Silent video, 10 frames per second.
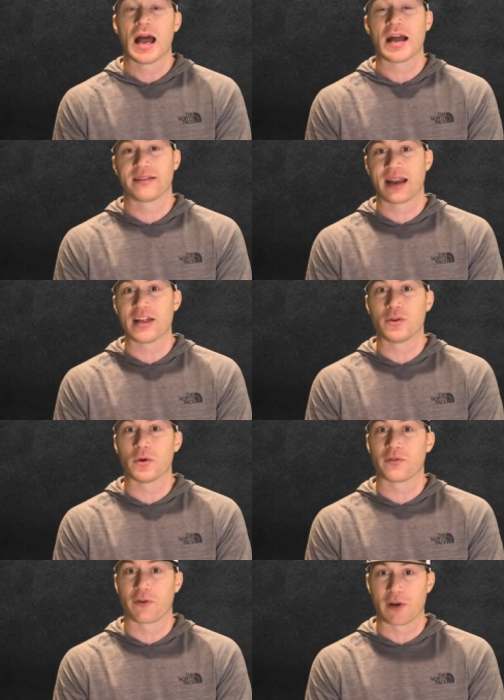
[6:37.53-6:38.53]
I said I'd
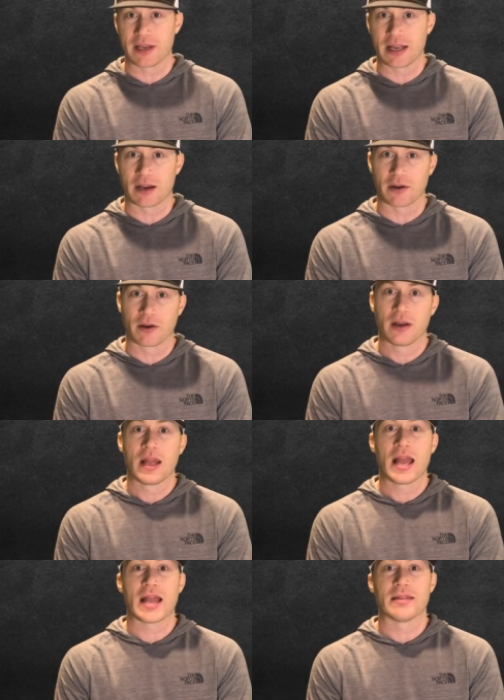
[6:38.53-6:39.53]
do it for a year,
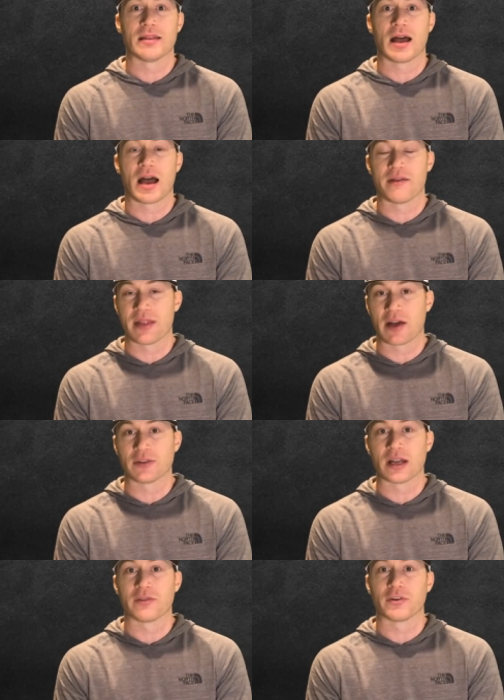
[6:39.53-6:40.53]
and I've now
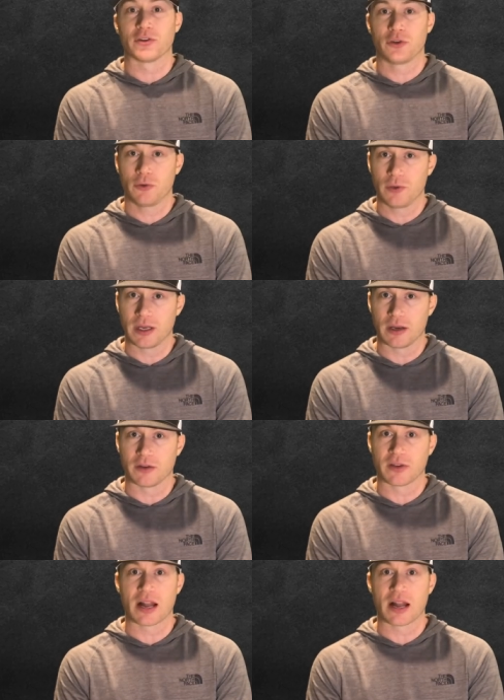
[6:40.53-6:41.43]
done it for 2 years.